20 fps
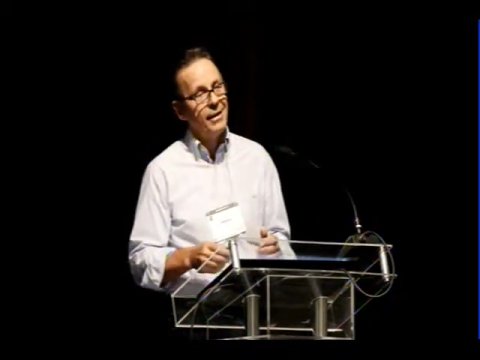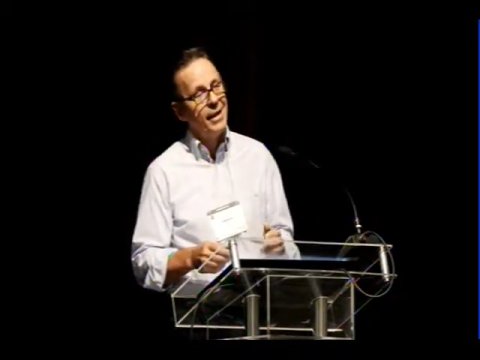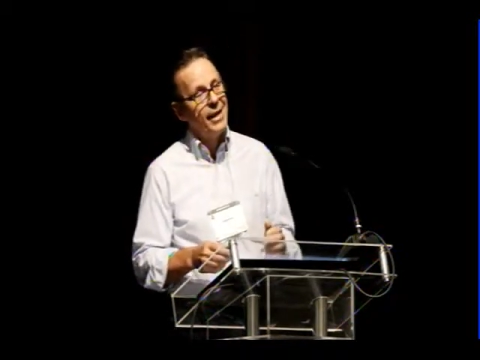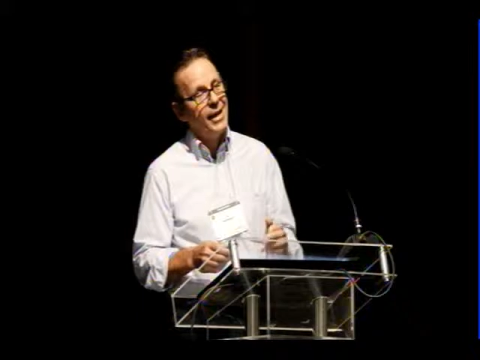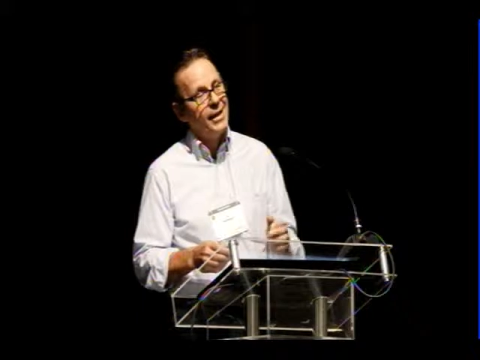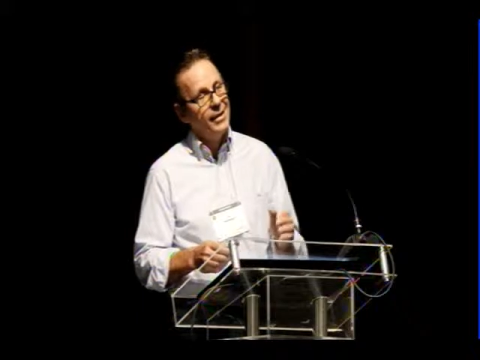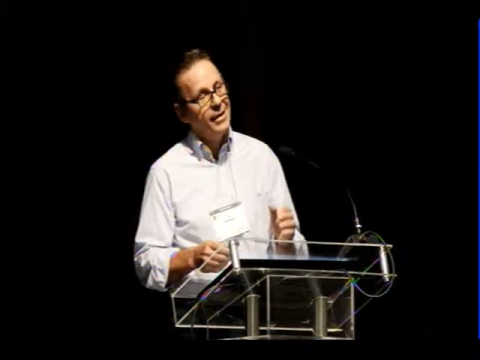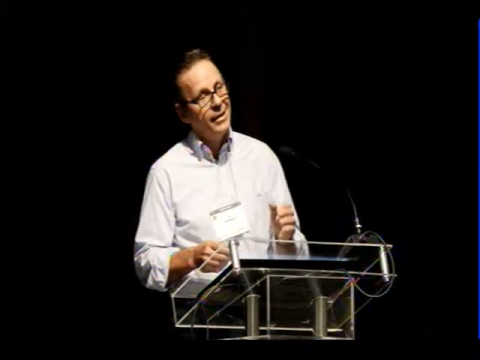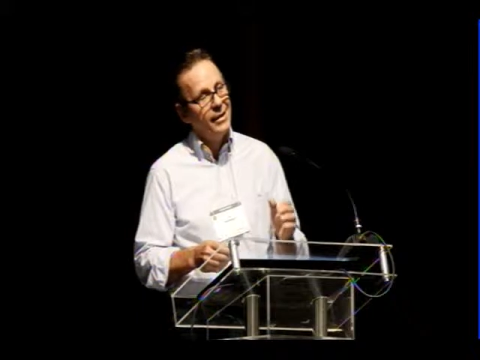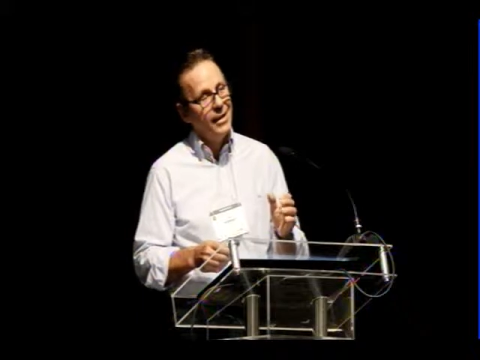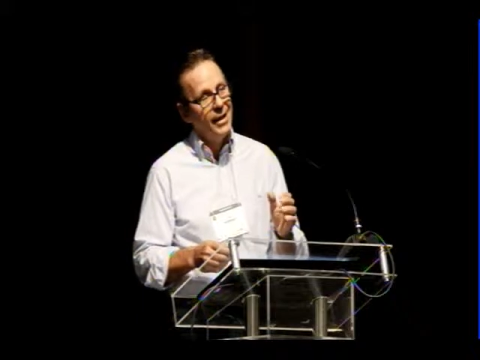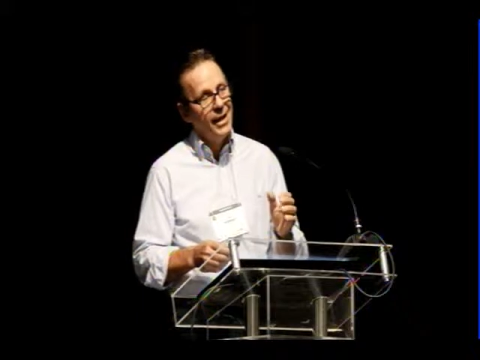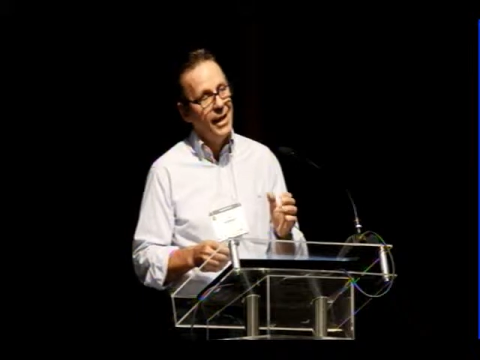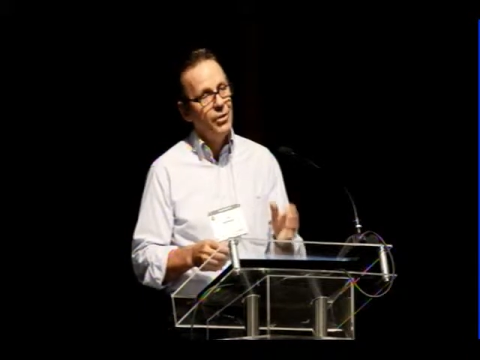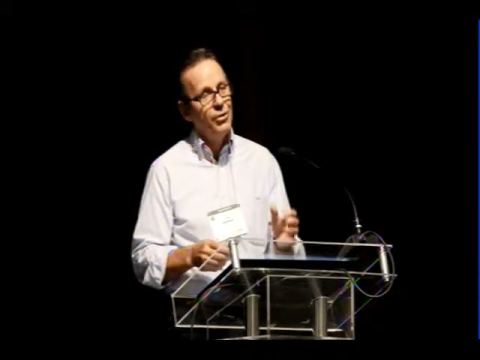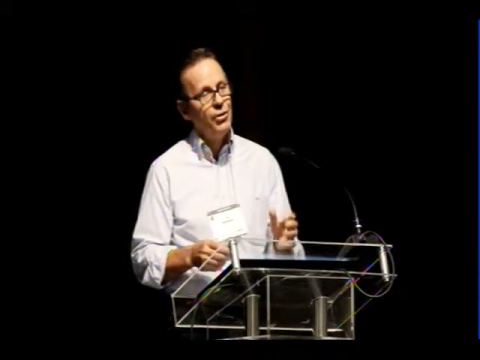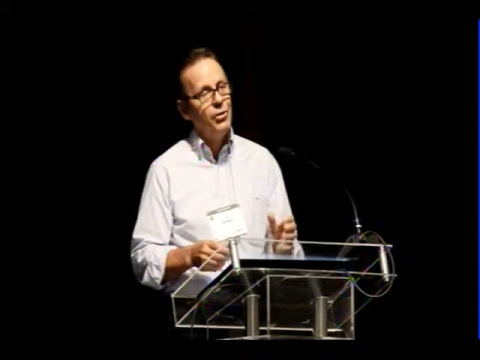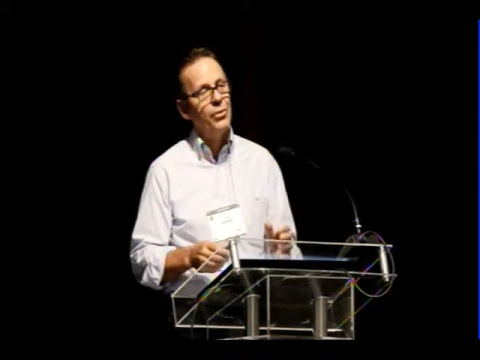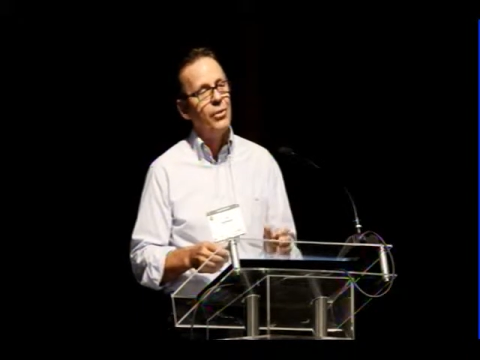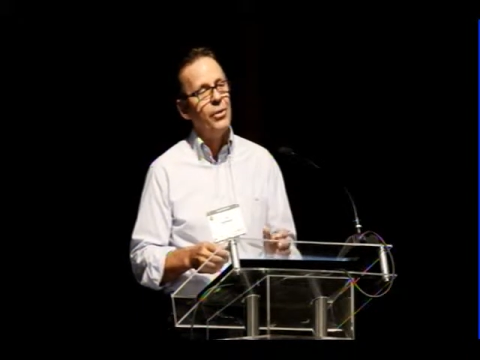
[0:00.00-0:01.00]
like
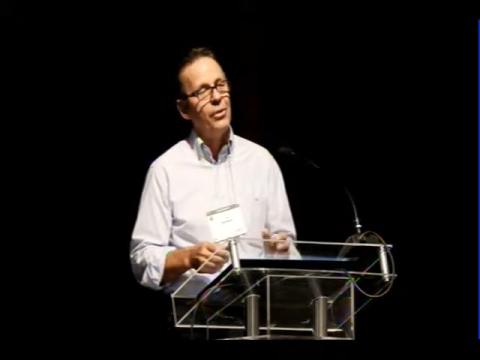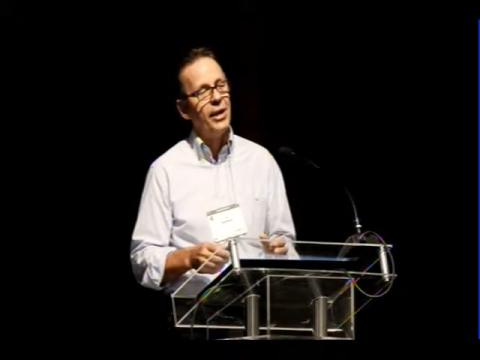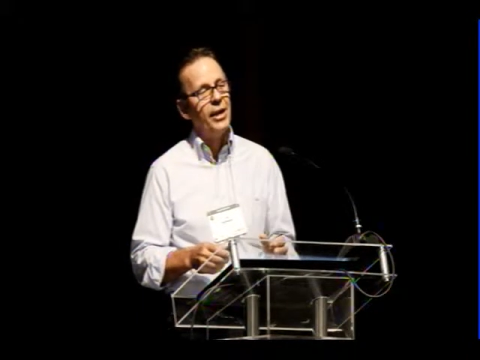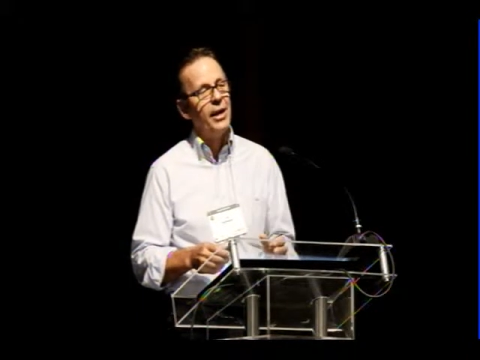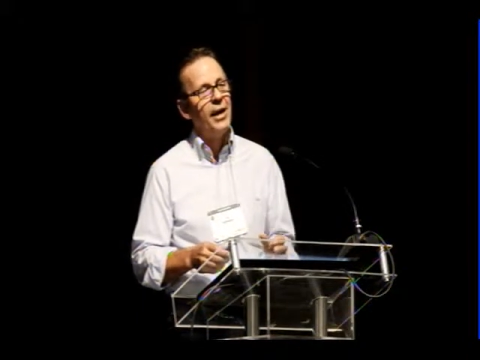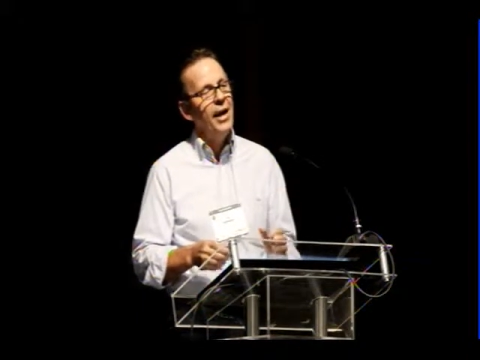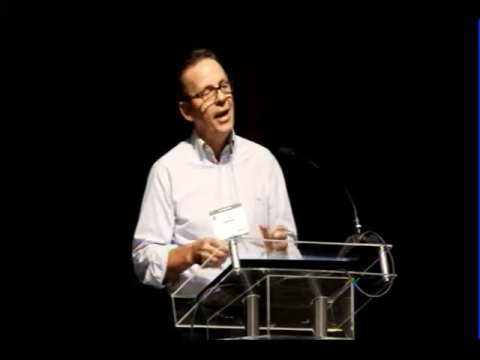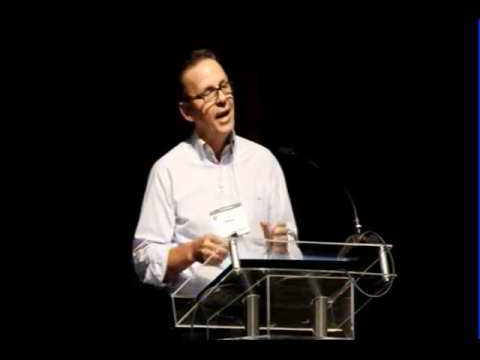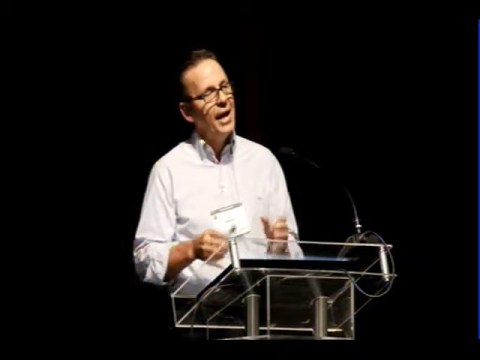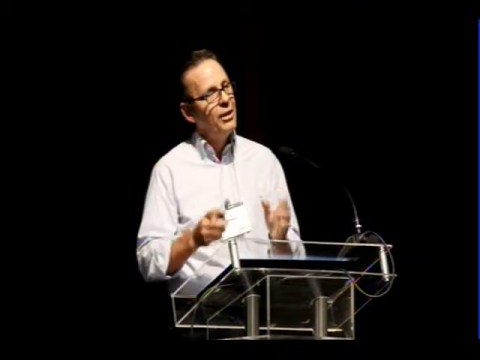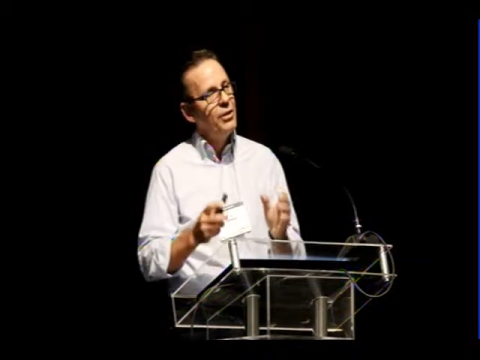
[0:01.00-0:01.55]
N2O here.